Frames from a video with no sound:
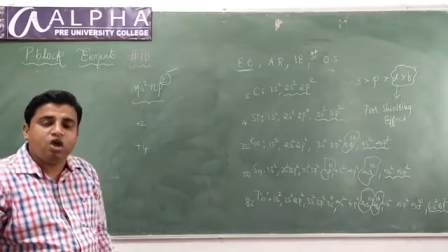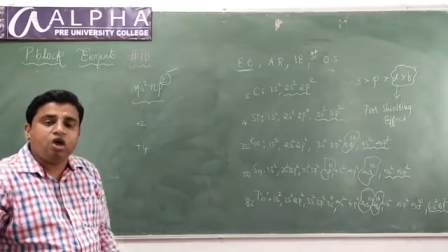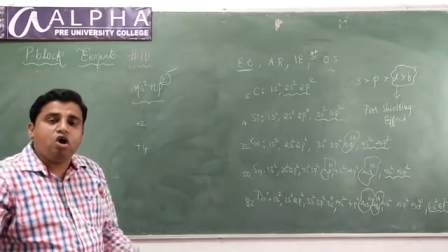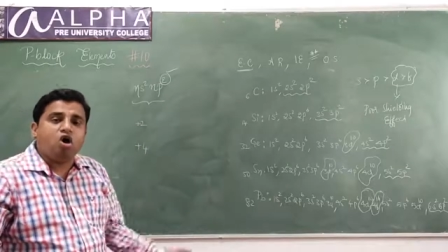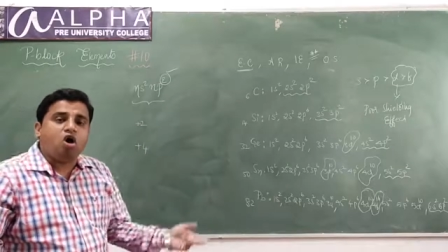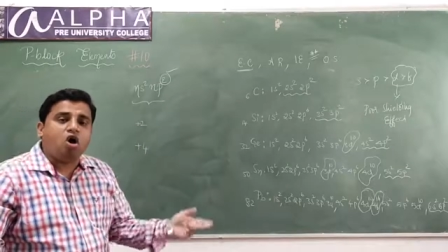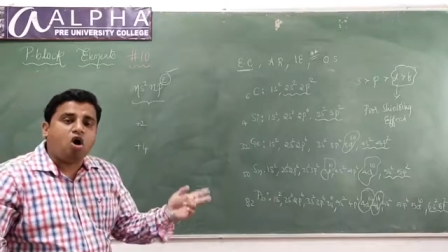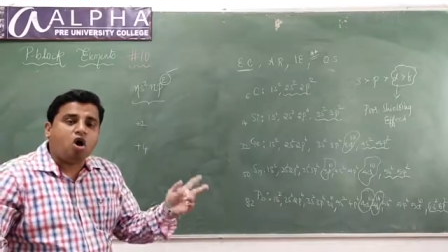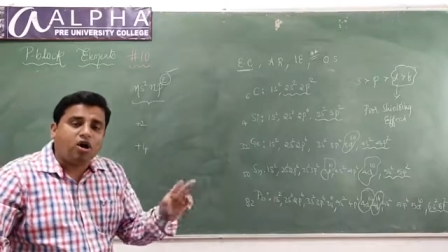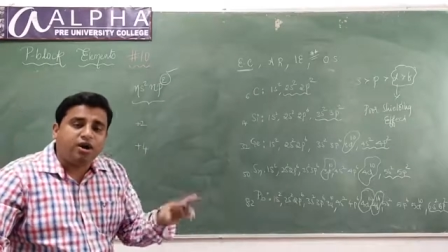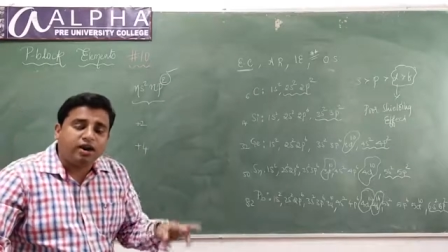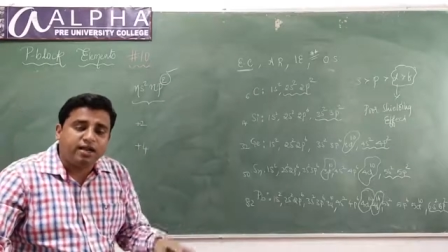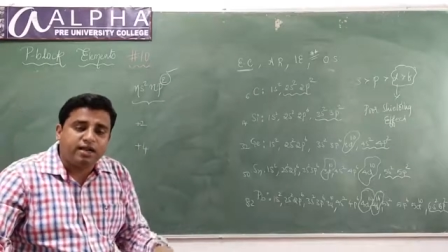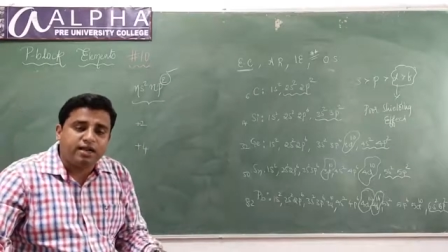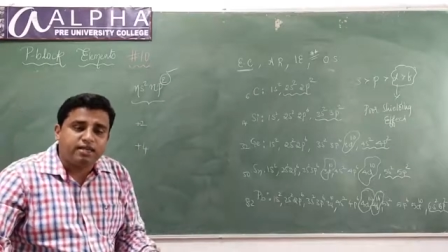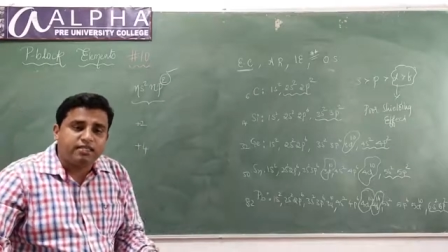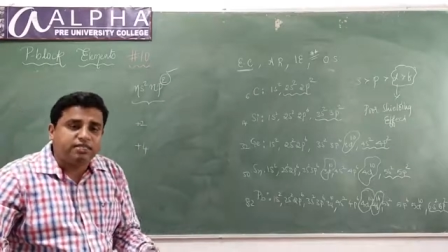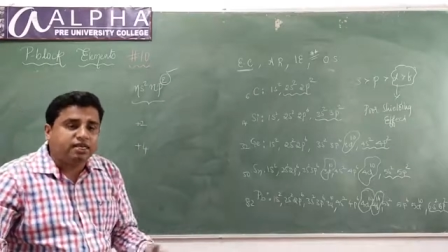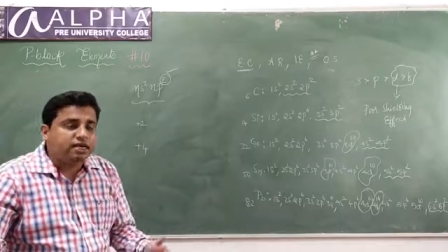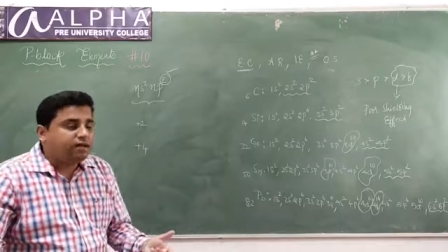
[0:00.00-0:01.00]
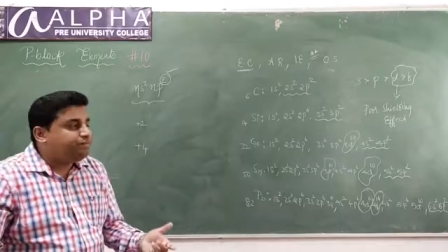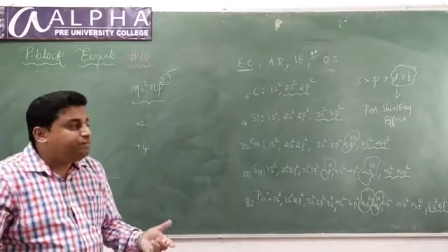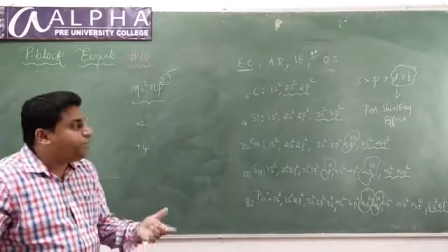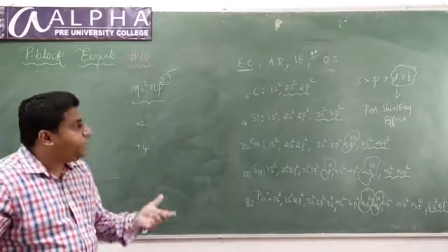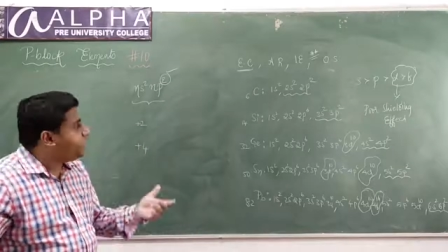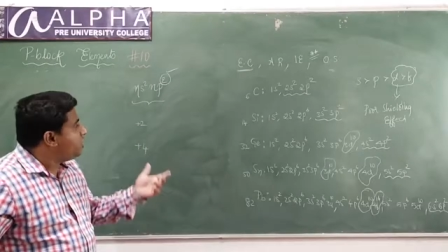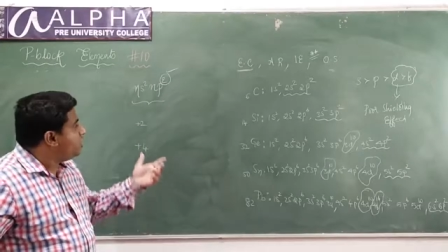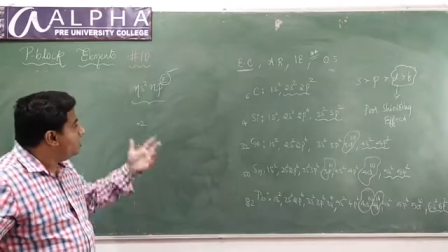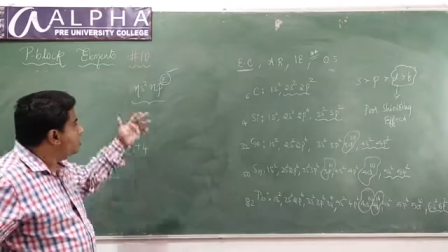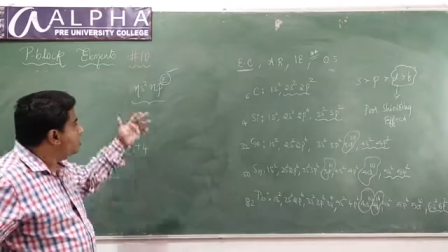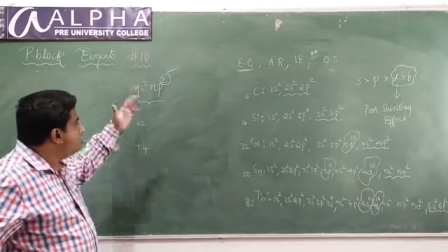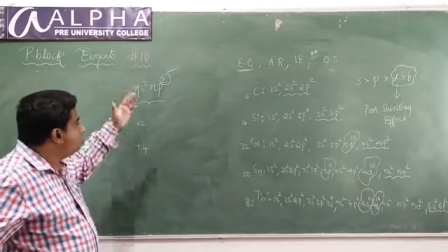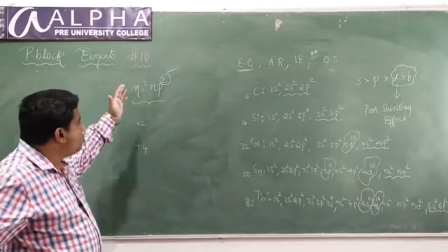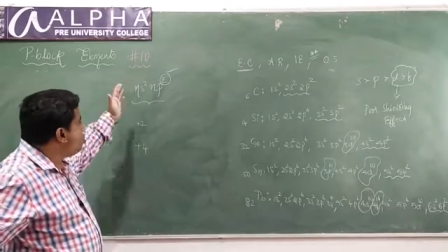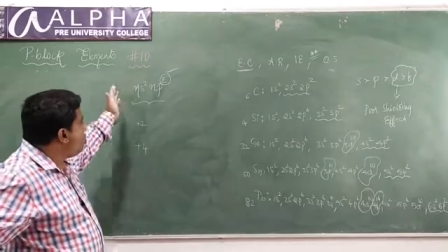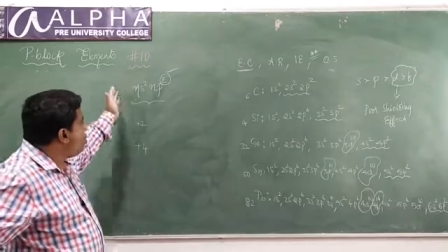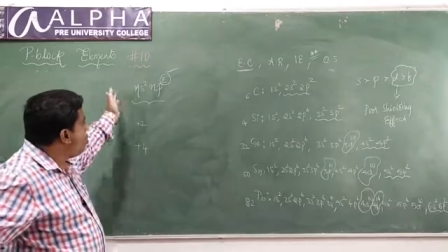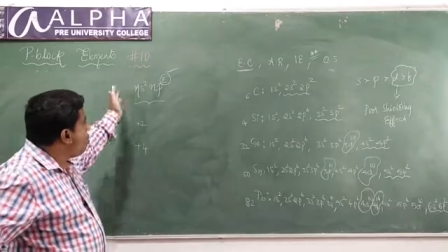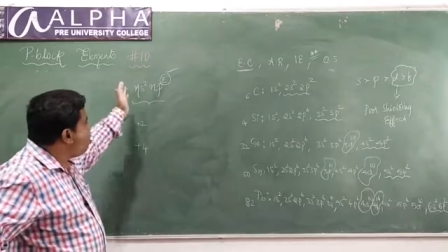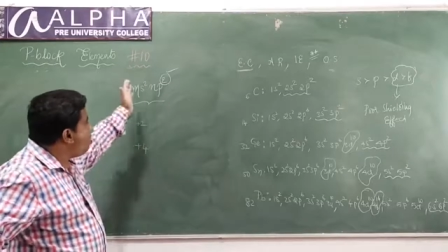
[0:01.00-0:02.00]
or else they can lose
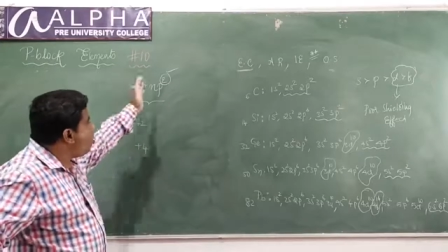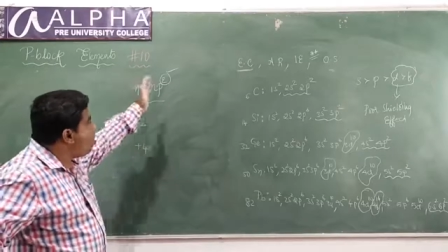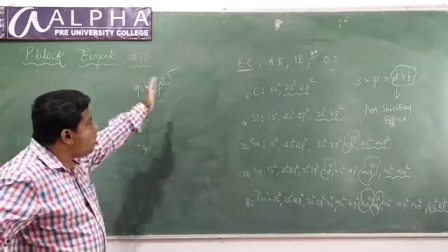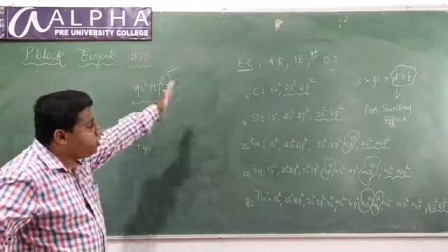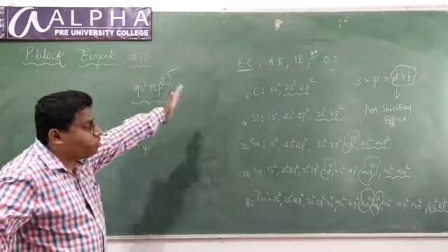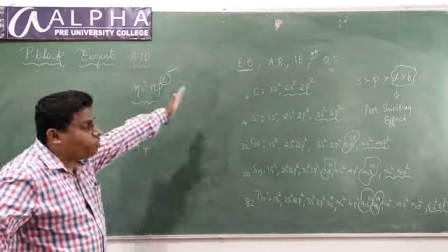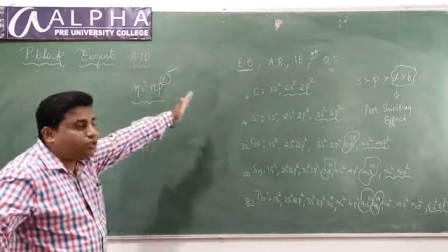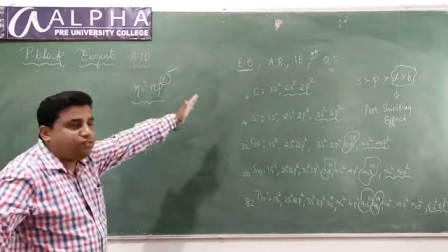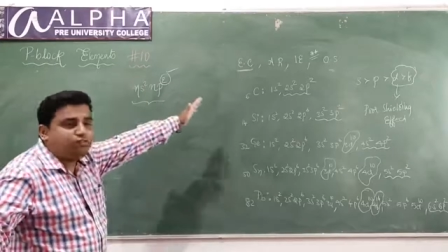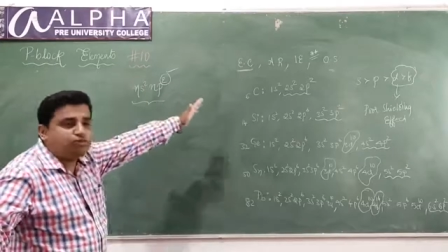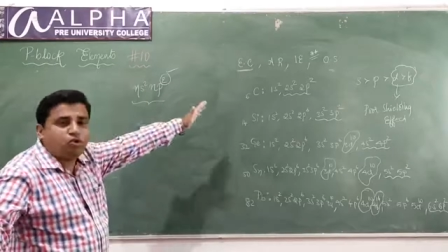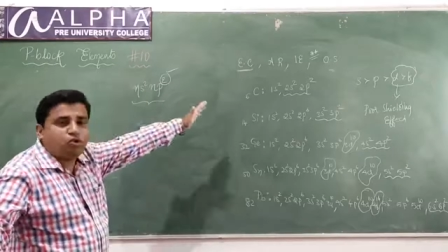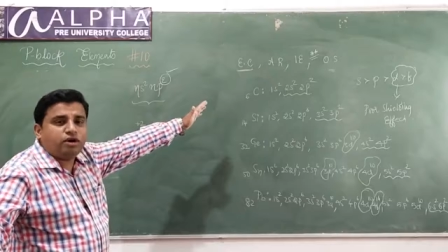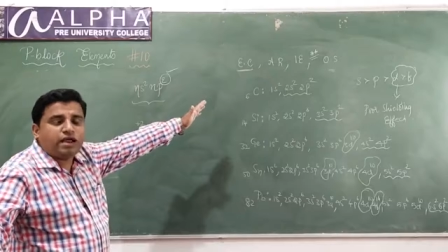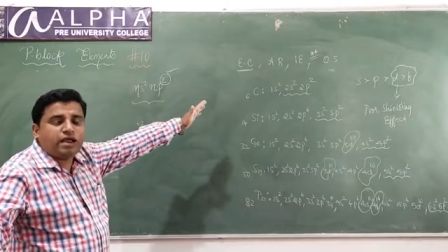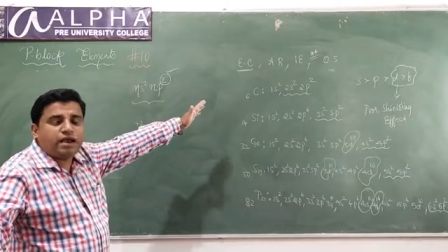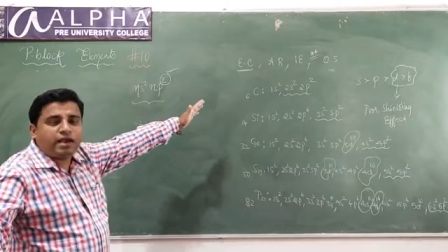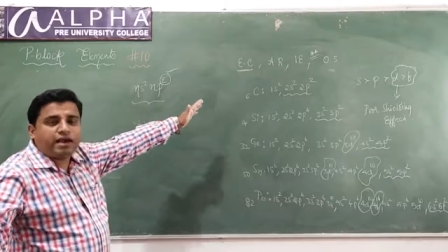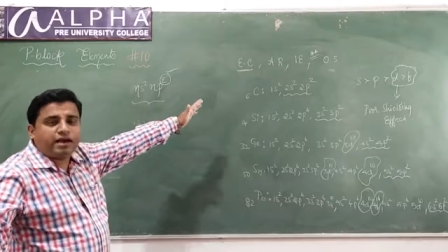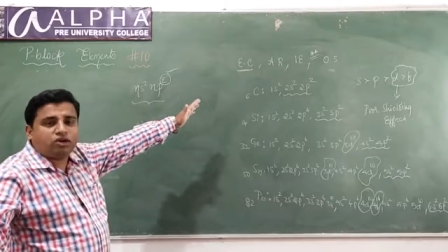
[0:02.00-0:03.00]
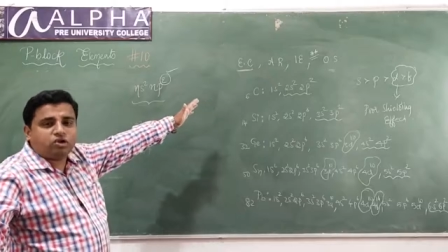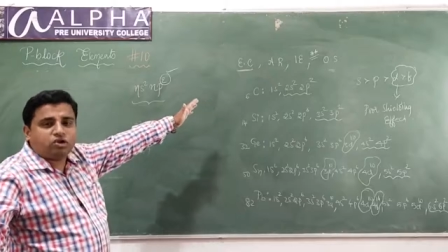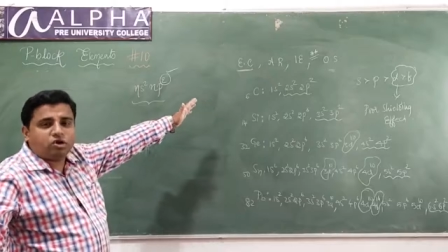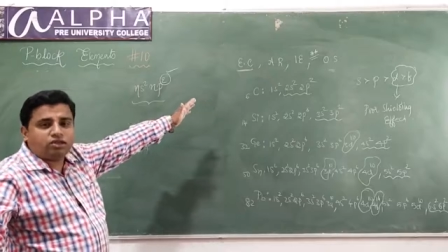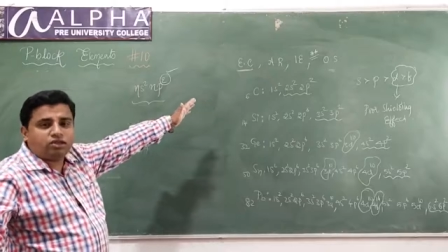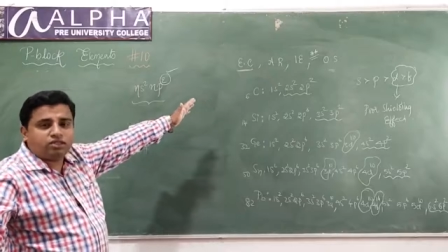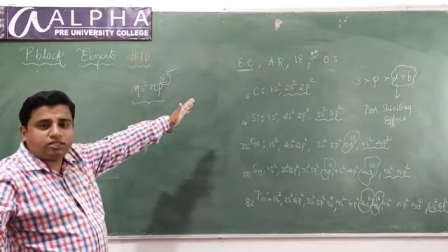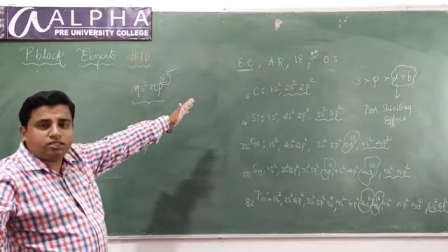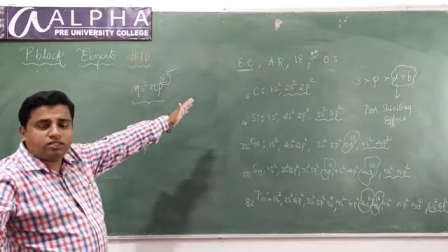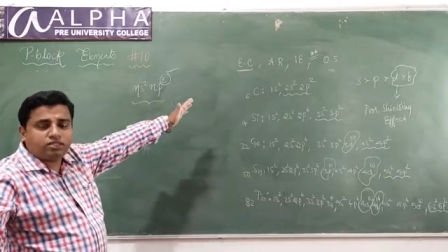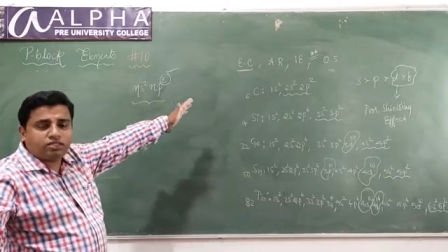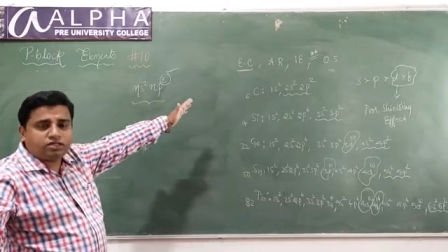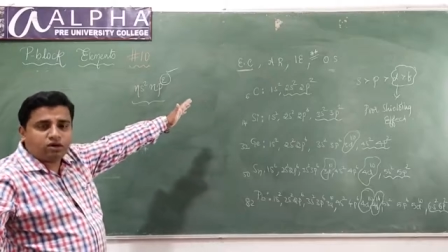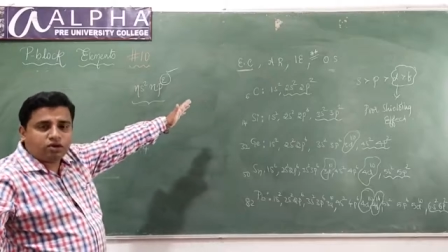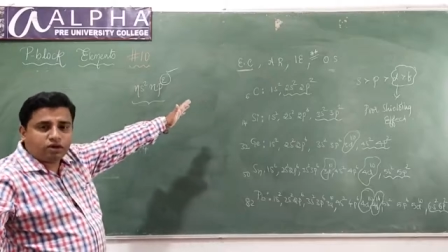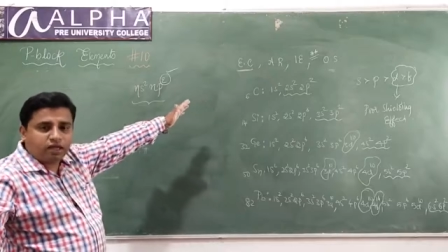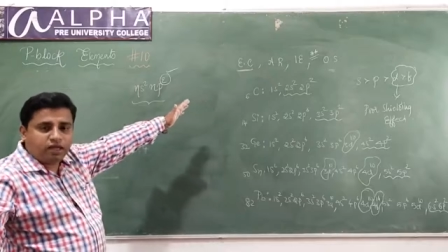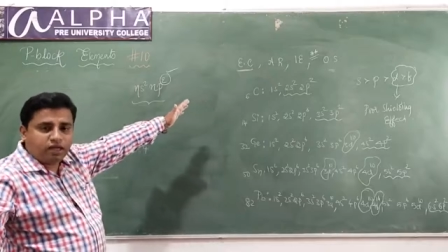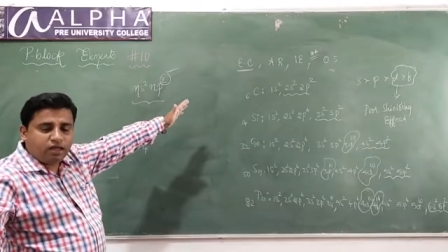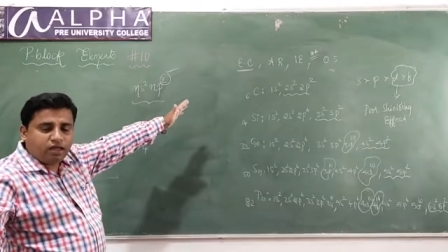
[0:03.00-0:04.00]
all the 4 electrons,
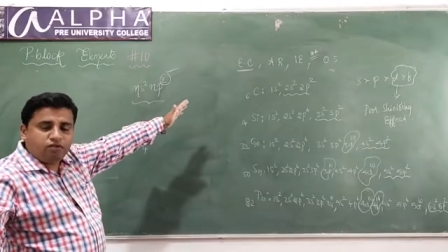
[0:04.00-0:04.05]
okay,